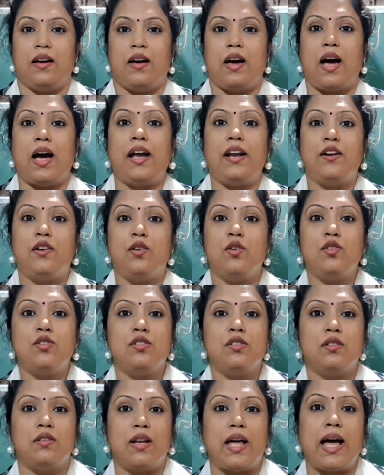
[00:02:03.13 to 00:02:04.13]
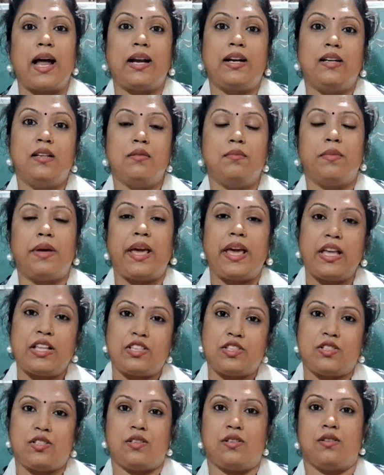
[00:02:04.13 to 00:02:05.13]
Hydrogen atom
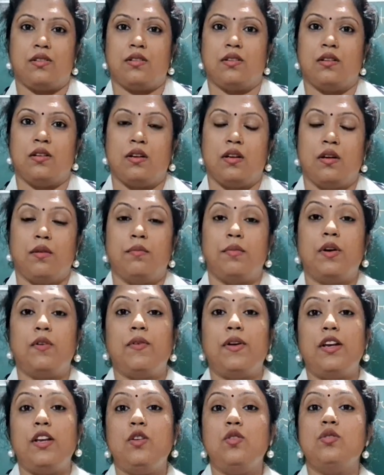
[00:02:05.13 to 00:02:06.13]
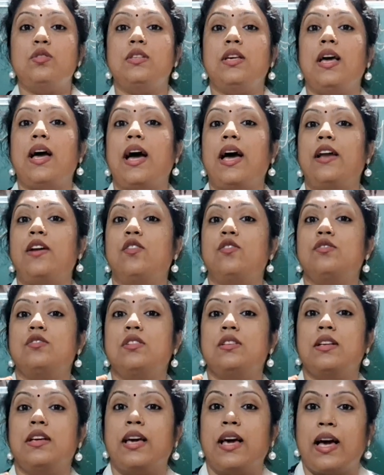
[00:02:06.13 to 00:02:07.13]
H, but when you say
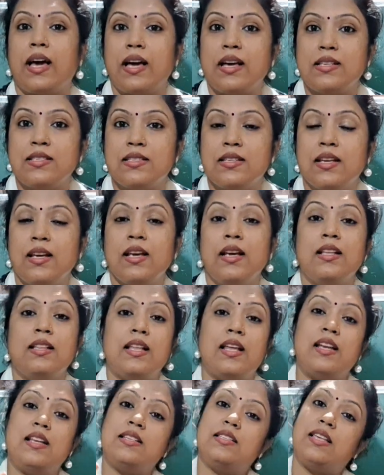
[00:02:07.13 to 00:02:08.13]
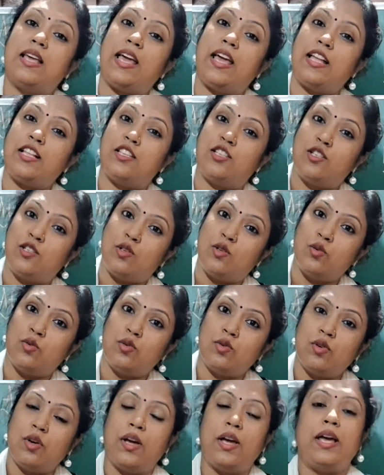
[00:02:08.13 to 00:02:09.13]
hydrogen gas, that is
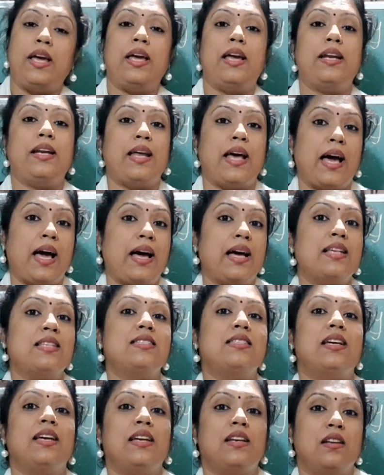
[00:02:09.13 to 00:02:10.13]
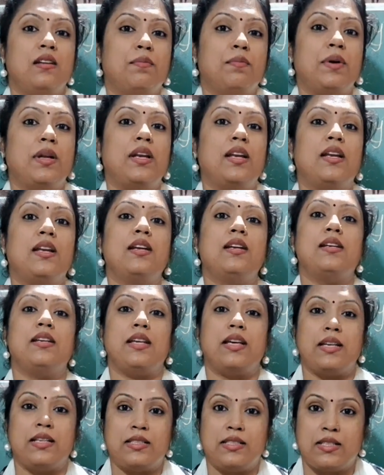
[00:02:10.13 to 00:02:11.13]
H2, it has independent
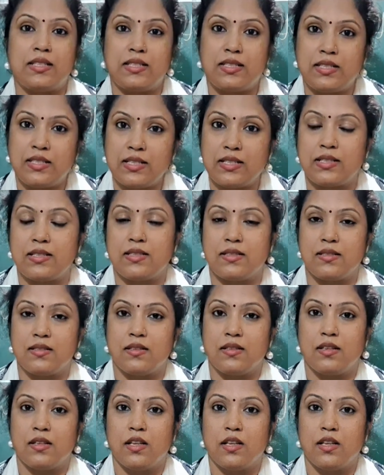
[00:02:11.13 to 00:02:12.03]
existence.